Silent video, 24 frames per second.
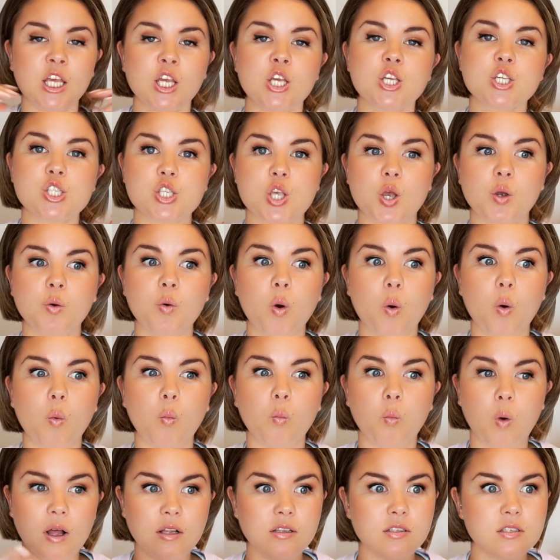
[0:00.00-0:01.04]
So
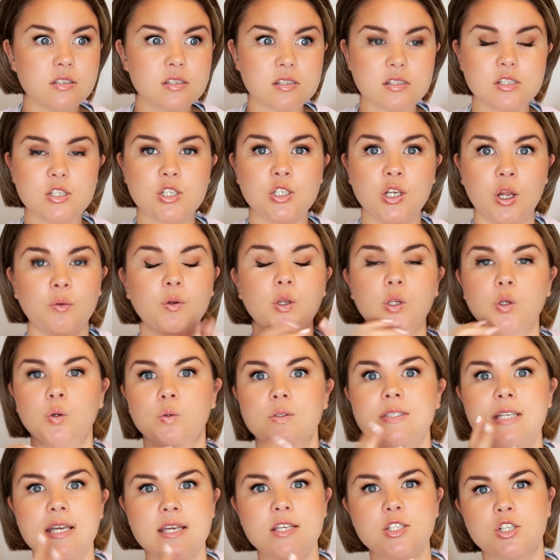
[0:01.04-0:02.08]
whilst, you know, your
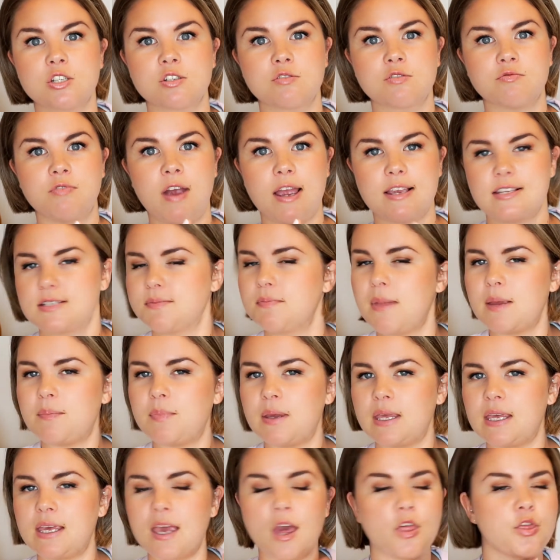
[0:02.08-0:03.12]
teacher's rest may
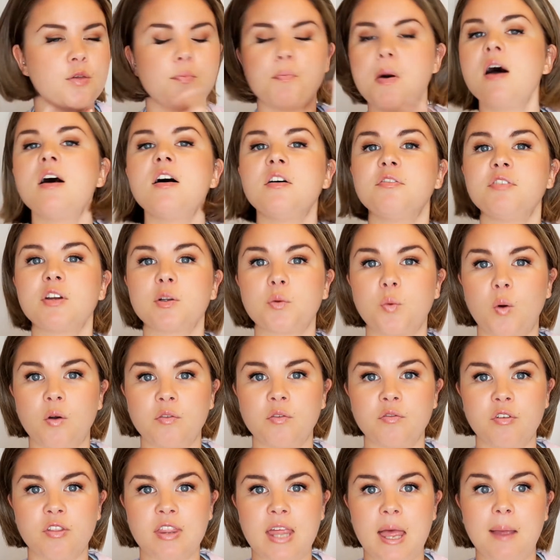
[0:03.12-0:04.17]
be the perfect one
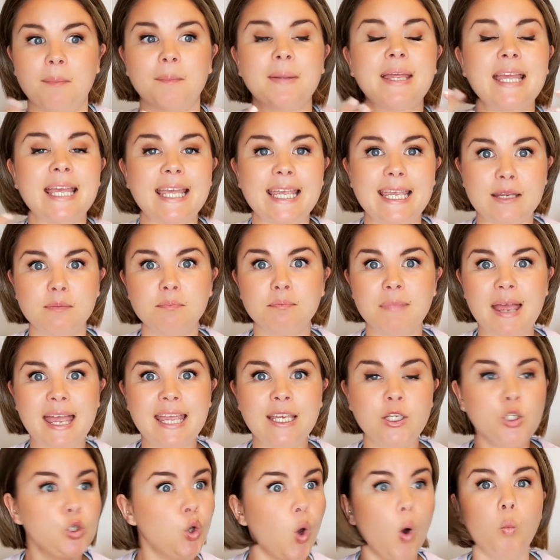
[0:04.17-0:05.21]
for them, it
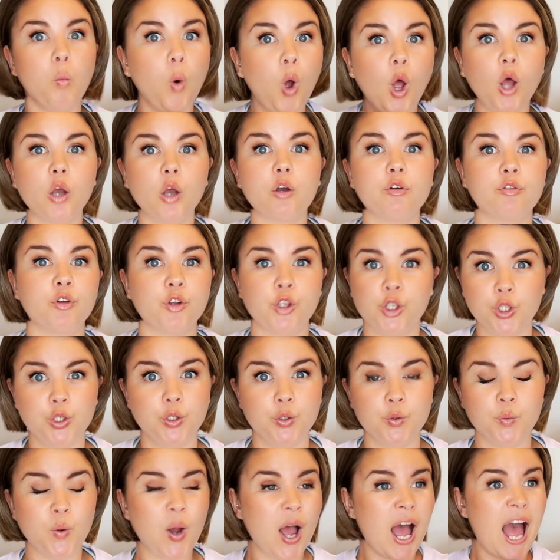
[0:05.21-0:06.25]
may not work for
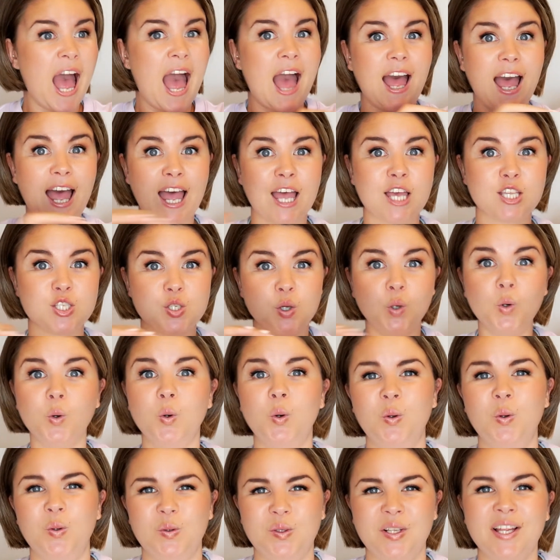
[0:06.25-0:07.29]
you at
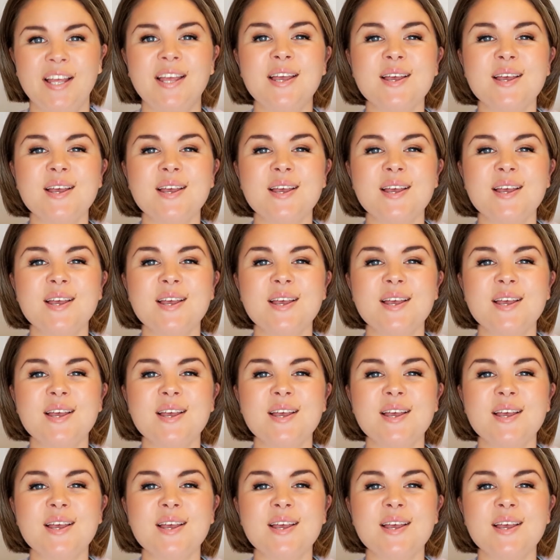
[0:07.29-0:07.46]
all.